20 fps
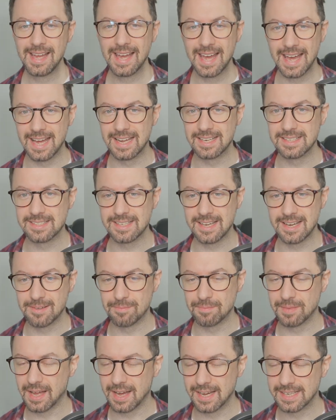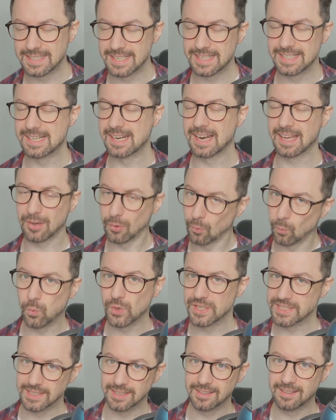and um, I needed like a
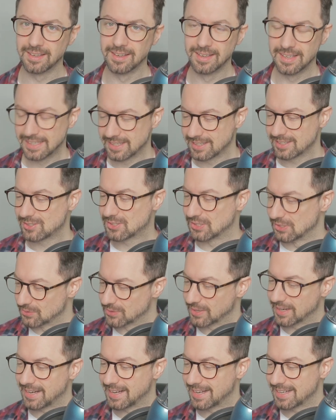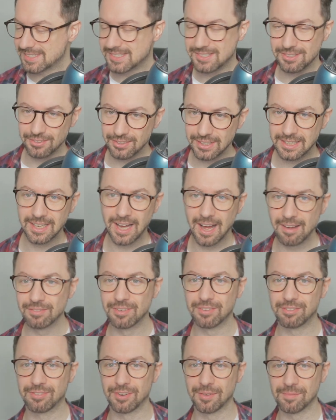week to uh, to
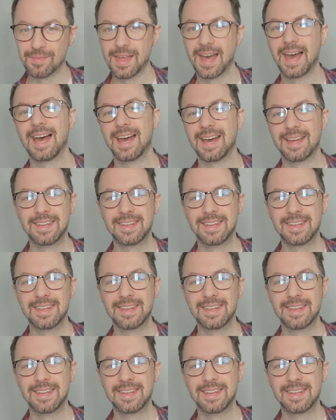recover from that.